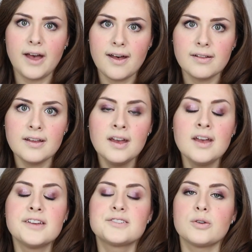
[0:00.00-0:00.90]
well.
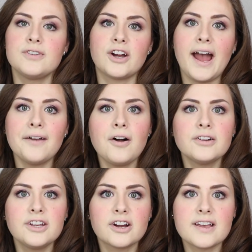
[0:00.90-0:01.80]
So if you're at all
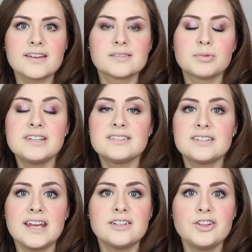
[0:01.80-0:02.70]
curious, please
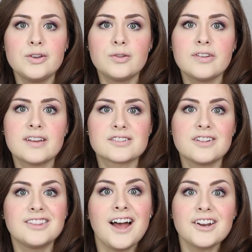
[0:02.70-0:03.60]
stay tuned. There's
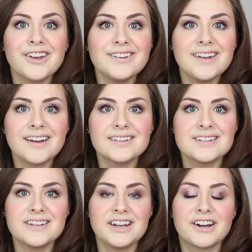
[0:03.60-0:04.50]
a lot of good nuggets
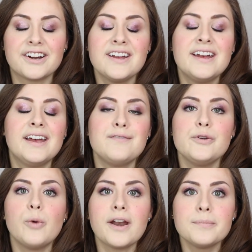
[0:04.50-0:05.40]
in here. If
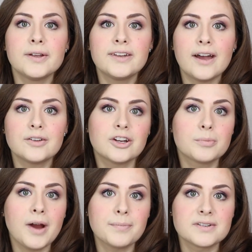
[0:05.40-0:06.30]
you want to build out your
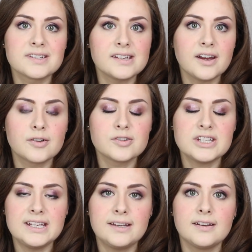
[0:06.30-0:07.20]
proper skincare
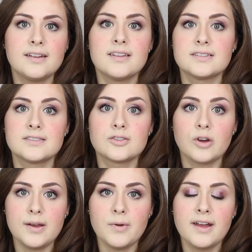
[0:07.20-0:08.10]
routine, this is a
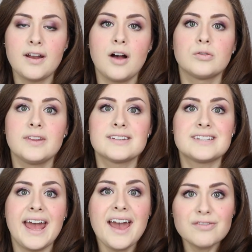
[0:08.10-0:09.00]
great one. I'll
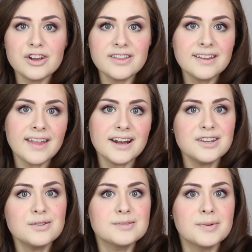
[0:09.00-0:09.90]
list everything that I
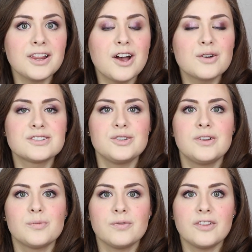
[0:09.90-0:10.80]
use below so you
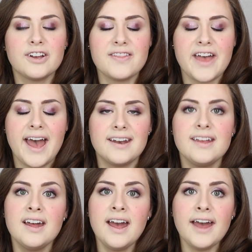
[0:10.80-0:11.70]
can look at
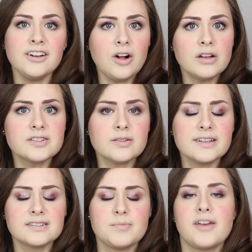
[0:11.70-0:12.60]
that. And I'll also
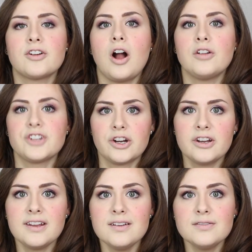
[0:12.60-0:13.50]
list some other
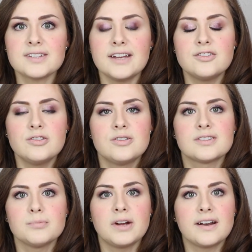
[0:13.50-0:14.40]
alternatives. I do
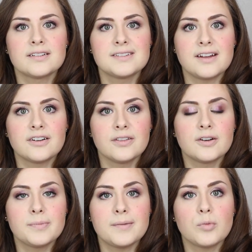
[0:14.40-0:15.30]
use some products that are a
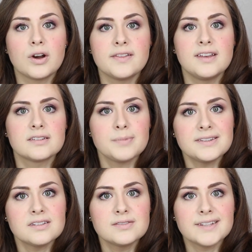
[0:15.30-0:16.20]
little bit more on the
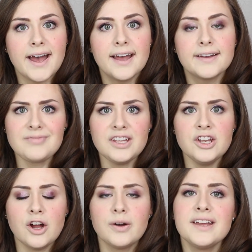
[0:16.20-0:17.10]
expensive side.
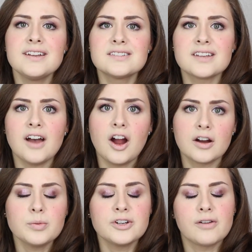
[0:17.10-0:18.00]
You know, it is
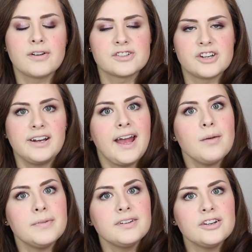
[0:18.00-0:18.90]
hard when you're first starting
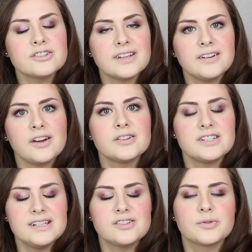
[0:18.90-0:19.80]
out building your skincare
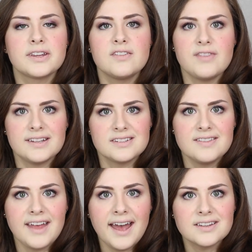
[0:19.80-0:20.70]
routine to really invest
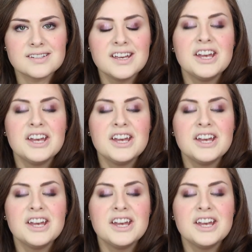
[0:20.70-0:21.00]
in that.